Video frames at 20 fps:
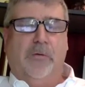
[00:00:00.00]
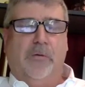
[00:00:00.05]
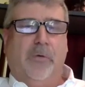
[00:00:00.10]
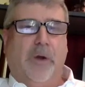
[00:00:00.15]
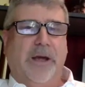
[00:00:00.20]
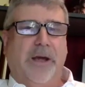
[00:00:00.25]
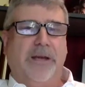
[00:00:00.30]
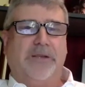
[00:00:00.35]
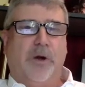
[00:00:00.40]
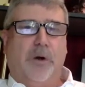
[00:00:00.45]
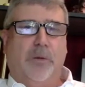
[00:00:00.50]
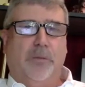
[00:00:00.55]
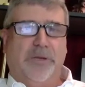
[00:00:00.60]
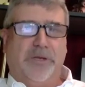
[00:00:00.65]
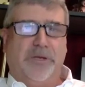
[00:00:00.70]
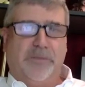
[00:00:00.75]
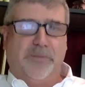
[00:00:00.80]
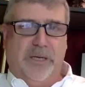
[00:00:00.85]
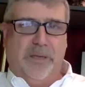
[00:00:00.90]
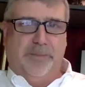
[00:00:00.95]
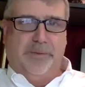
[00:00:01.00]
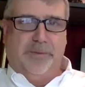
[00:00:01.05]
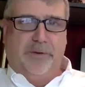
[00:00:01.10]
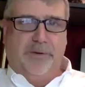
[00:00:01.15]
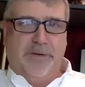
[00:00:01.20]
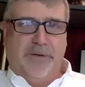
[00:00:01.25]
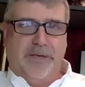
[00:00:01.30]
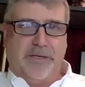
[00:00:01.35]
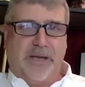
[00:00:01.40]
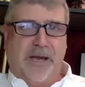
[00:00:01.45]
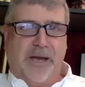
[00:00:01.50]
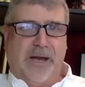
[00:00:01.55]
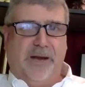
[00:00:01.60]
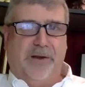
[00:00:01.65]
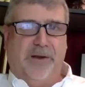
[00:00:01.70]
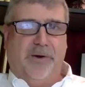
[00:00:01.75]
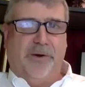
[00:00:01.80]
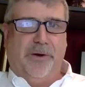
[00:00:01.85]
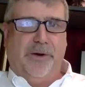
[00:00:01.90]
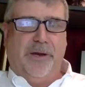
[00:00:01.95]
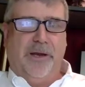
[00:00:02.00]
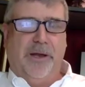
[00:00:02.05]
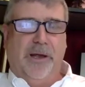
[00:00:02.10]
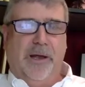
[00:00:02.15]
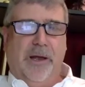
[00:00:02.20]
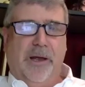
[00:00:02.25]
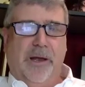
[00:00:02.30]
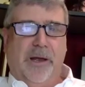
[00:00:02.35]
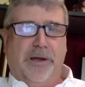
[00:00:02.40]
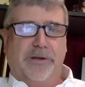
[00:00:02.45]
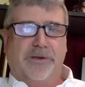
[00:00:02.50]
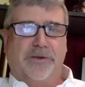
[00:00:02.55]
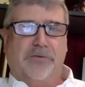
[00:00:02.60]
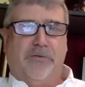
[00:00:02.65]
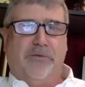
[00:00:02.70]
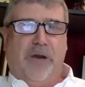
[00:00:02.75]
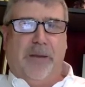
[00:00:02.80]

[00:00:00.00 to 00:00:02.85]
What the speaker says: writes homeless people in this category a